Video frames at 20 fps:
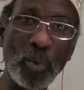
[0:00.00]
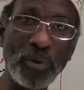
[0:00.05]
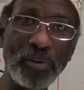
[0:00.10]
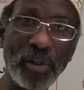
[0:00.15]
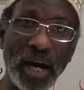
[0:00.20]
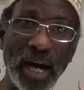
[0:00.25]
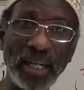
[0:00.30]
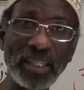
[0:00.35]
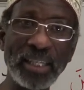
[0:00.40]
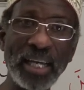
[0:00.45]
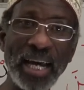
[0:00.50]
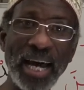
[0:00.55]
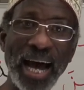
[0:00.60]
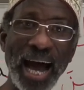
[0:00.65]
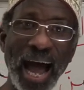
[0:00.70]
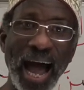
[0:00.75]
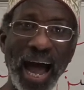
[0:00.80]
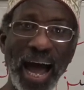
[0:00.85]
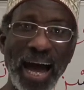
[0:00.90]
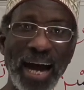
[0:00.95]
with that,
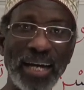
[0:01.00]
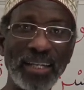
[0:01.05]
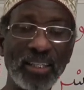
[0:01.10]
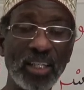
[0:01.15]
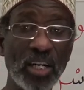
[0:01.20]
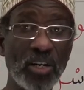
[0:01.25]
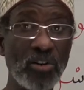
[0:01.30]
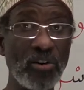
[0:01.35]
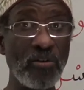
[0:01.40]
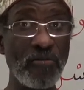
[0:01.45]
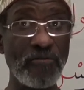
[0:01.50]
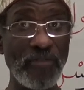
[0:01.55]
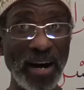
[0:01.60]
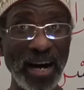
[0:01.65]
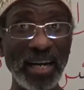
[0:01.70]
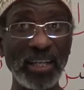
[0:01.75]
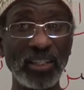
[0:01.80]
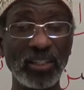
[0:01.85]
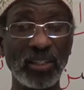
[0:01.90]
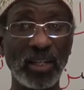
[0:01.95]
and
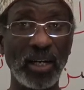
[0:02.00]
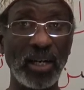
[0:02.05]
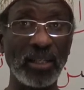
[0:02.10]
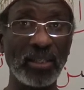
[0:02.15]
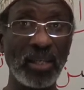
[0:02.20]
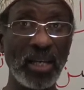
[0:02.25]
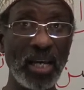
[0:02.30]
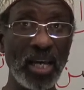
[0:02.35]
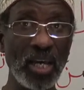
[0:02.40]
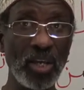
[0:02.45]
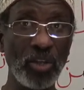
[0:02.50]
revise that.